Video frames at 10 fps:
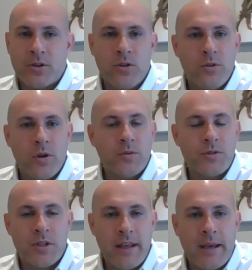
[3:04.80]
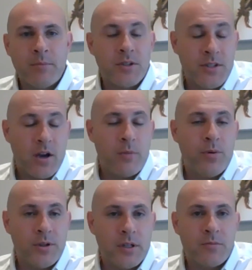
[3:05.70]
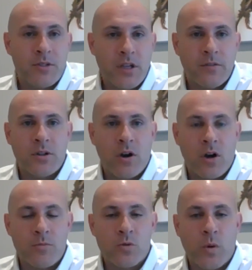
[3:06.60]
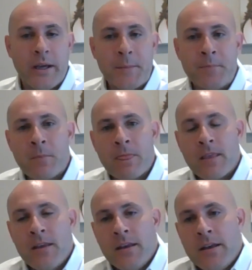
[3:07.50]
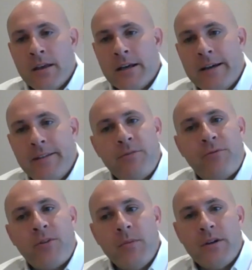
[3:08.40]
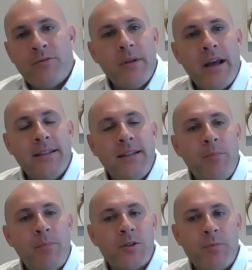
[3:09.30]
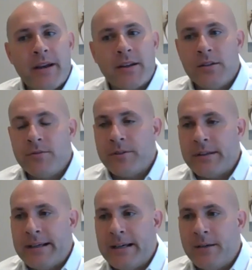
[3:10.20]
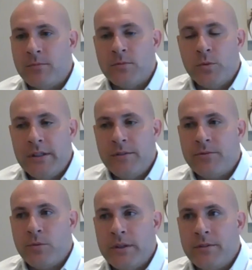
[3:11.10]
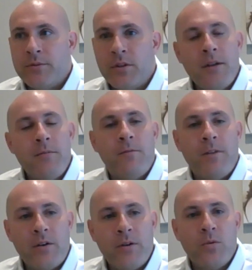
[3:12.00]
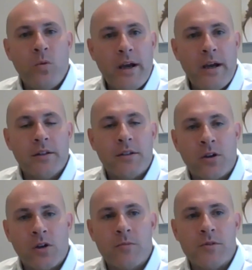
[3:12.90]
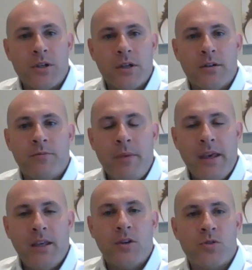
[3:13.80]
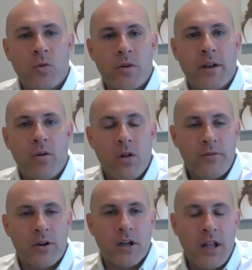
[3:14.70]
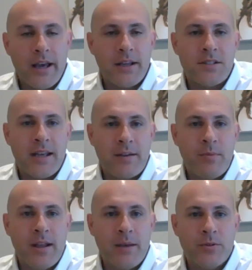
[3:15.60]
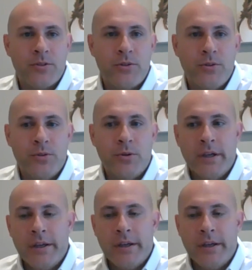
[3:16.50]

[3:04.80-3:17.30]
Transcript: kudos to them because they are putting themselves in harm's way. And then from an IT perspective, we've done very well in terms of making sure that all of our clients have been able to